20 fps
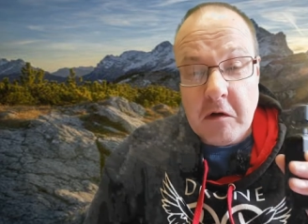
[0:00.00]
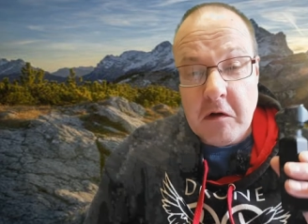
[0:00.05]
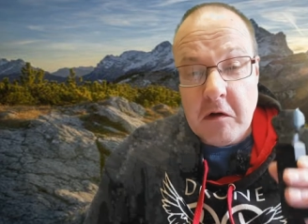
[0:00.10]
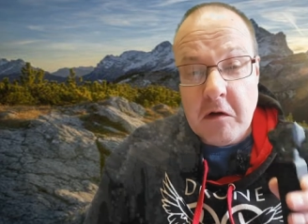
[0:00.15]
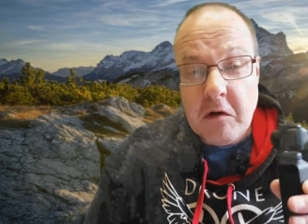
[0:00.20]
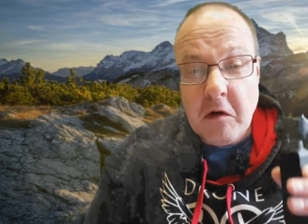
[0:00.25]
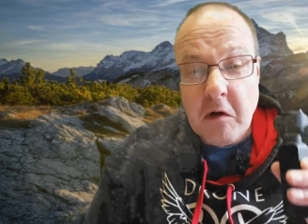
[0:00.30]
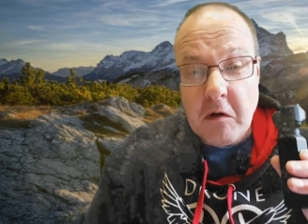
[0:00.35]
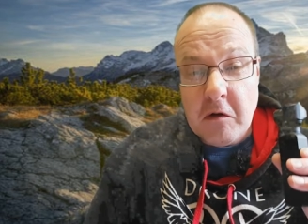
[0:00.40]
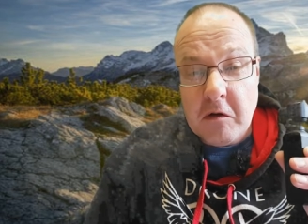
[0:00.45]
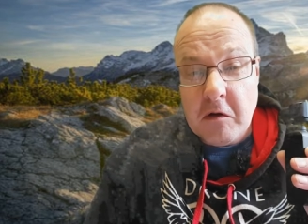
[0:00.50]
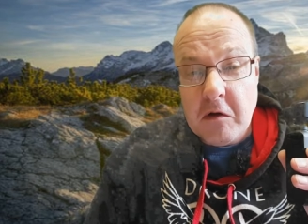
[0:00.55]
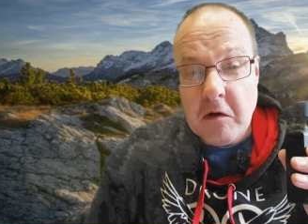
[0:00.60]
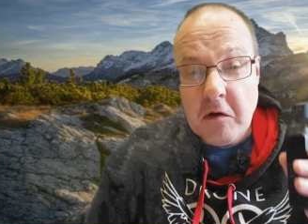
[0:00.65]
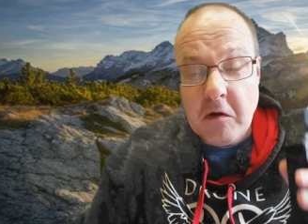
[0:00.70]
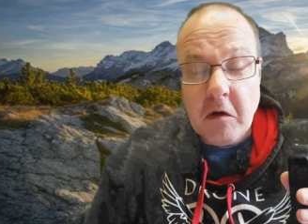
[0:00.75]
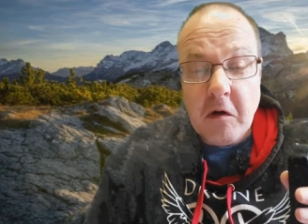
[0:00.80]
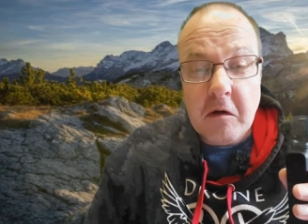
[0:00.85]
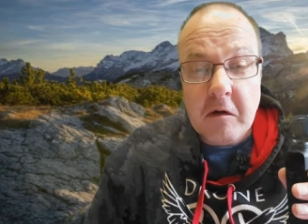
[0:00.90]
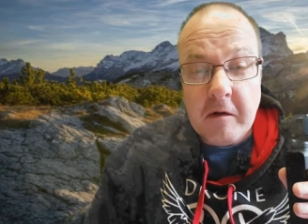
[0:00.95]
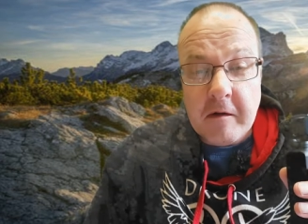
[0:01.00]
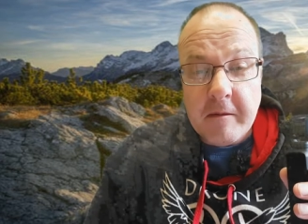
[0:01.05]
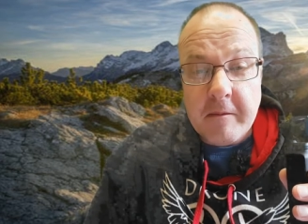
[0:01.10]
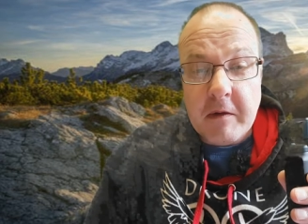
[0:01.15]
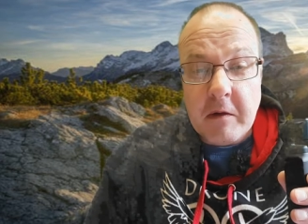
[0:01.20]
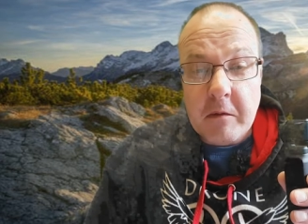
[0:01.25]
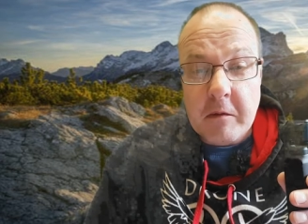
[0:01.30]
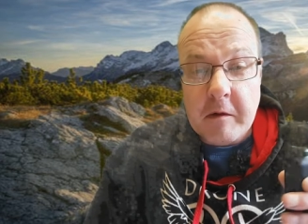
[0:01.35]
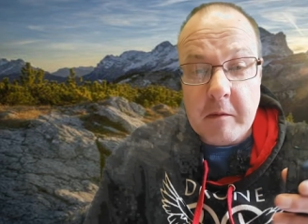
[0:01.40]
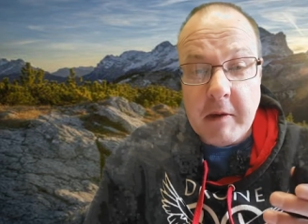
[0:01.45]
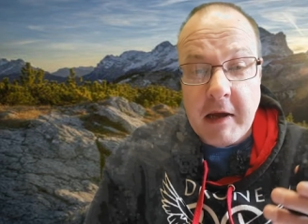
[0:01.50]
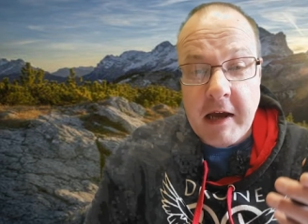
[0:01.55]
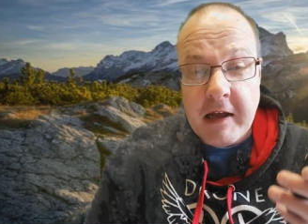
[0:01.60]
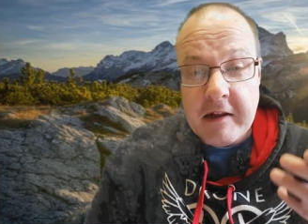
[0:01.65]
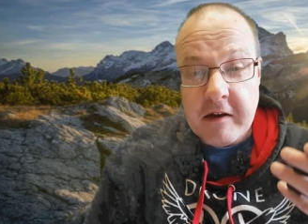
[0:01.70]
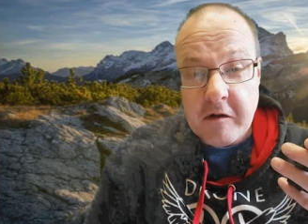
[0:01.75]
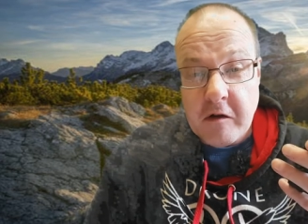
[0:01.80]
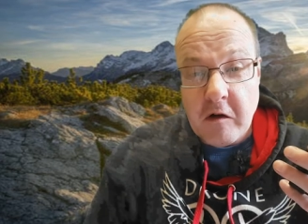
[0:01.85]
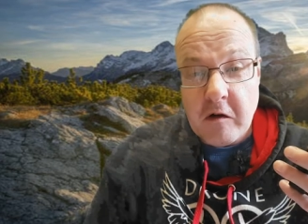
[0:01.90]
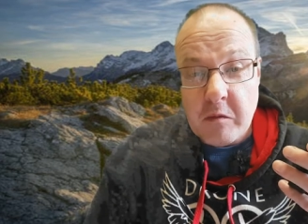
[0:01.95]
and loads and loads of reviews
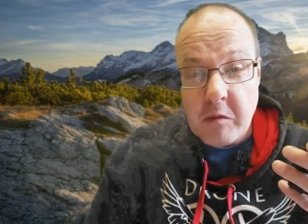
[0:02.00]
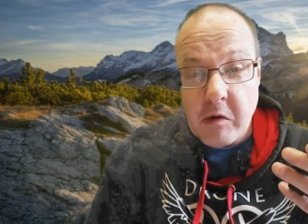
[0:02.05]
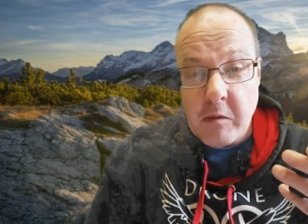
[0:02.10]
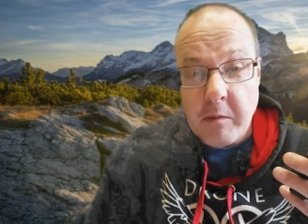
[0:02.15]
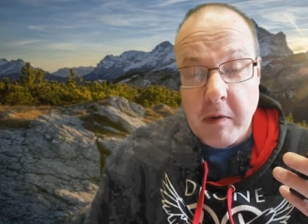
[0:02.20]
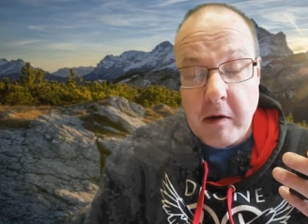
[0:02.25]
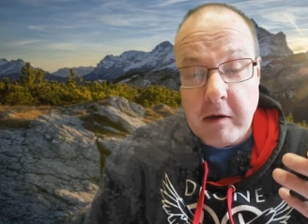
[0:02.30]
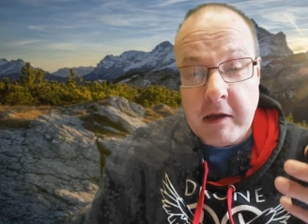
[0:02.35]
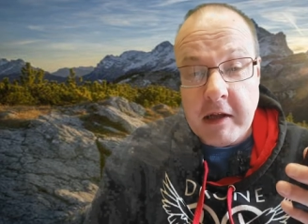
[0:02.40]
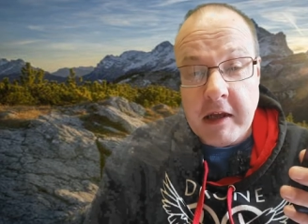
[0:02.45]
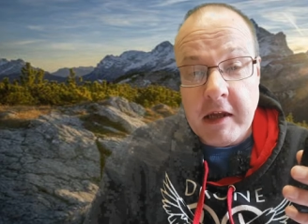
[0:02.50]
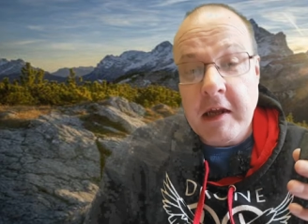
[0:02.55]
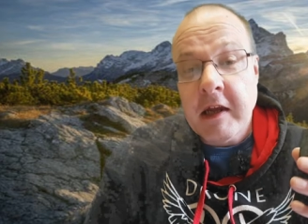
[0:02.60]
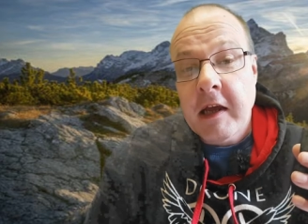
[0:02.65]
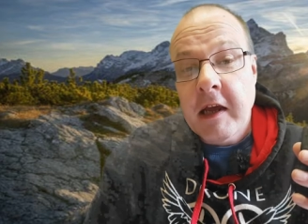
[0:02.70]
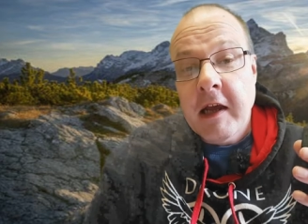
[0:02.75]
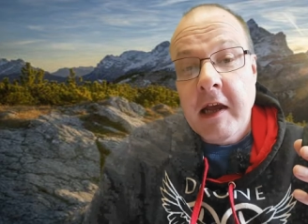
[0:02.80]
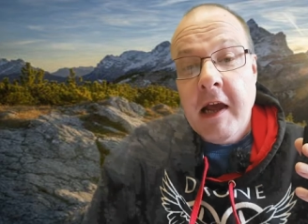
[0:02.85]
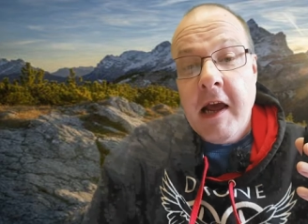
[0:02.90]
about this Osmo Pocket,